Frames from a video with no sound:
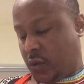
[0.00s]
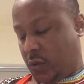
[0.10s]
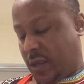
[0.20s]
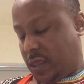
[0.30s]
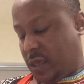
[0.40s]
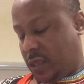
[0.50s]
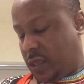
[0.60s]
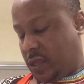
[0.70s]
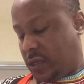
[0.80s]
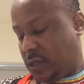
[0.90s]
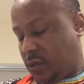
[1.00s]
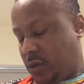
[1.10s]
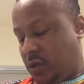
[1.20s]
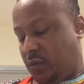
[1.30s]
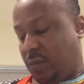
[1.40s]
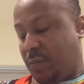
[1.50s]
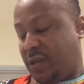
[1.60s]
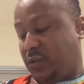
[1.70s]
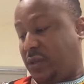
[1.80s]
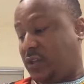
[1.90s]
So I think this is going to be
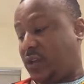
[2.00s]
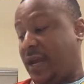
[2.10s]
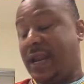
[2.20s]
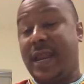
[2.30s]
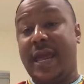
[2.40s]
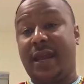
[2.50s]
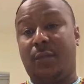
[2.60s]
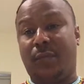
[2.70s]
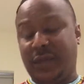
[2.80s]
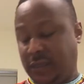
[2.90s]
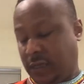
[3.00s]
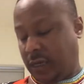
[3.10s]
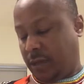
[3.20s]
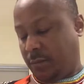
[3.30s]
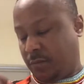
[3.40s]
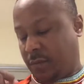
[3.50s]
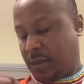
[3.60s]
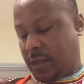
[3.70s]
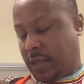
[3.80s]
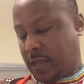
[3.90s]
best. So it's trial and error basically.
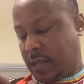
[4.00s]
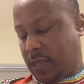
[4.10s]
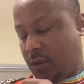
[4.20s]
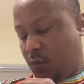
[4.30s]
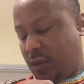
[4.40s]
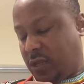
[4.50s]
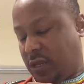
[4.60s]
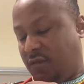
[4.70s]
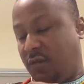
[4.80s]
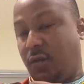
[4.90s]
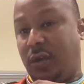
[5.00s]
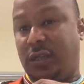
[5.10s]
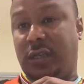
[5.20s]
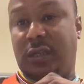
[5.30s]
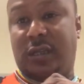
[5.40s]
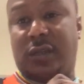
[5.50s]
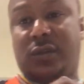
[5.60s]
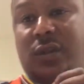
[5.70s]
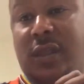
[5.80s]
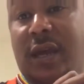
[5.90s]
And then once I've got it to